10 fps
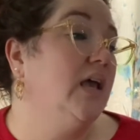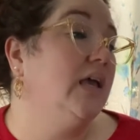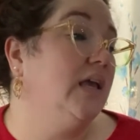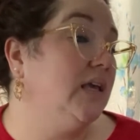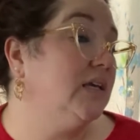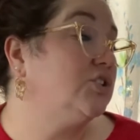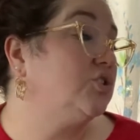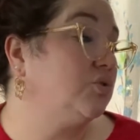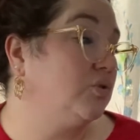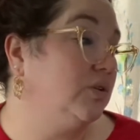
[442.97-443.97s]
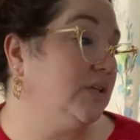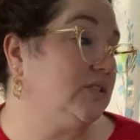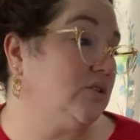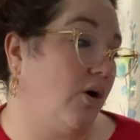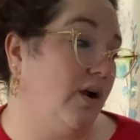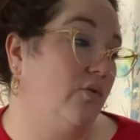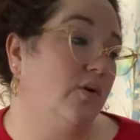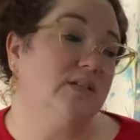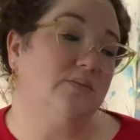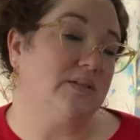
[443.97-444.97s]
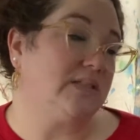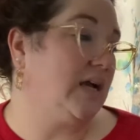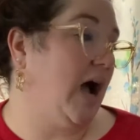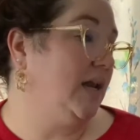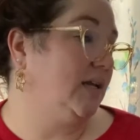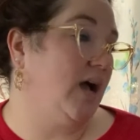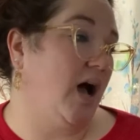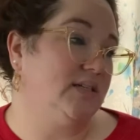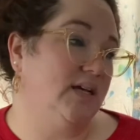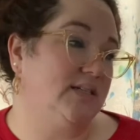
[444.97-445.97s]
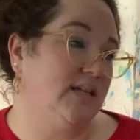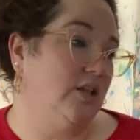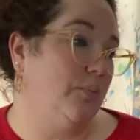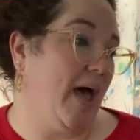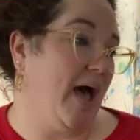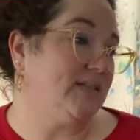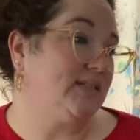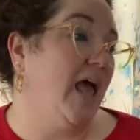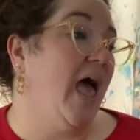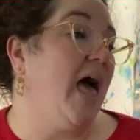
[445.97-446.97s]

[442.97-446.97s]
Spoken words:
He is truly sorry for his misguided conduct in the past,